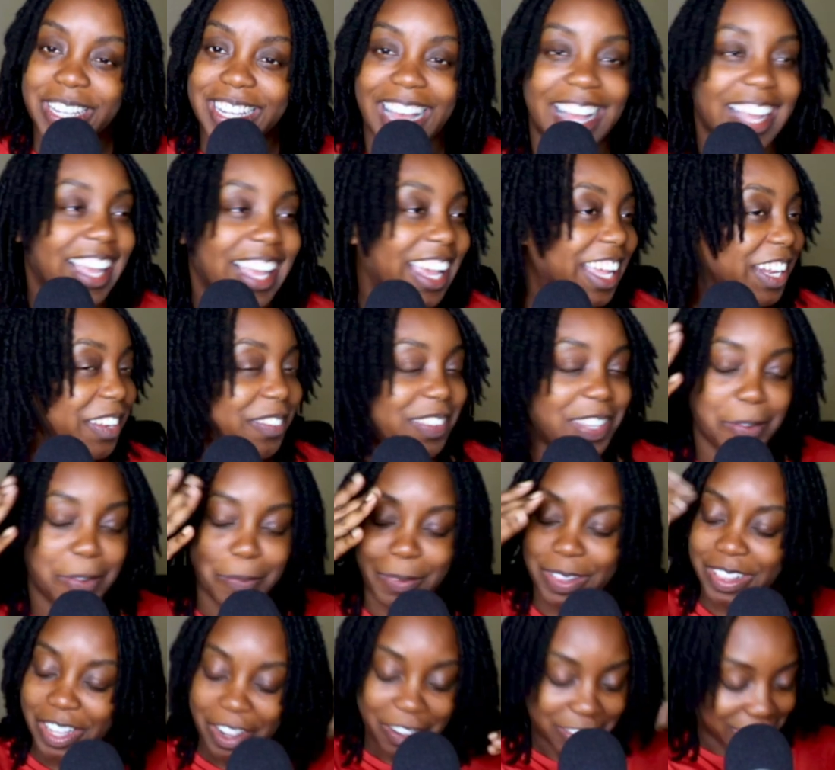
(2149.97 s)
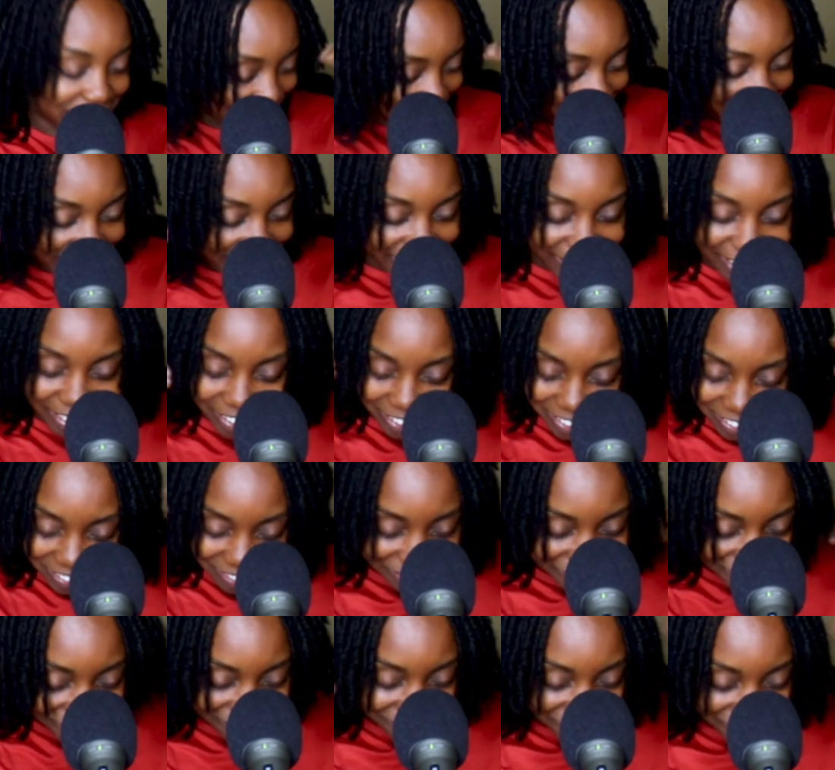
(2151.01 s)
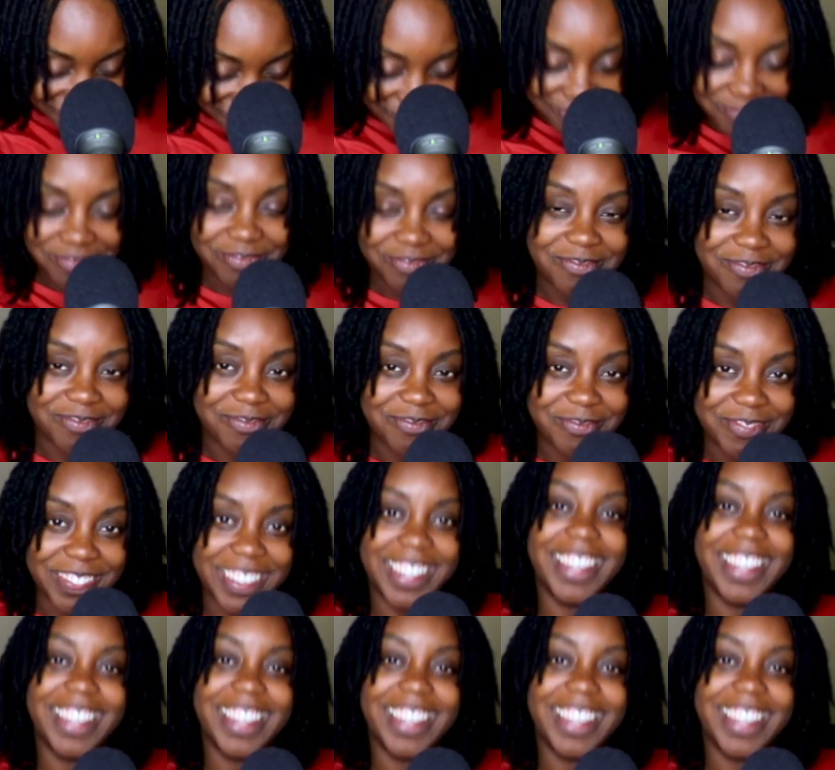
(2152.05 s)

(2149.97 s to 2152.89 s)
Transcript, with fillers: I can't even get my thoughts together.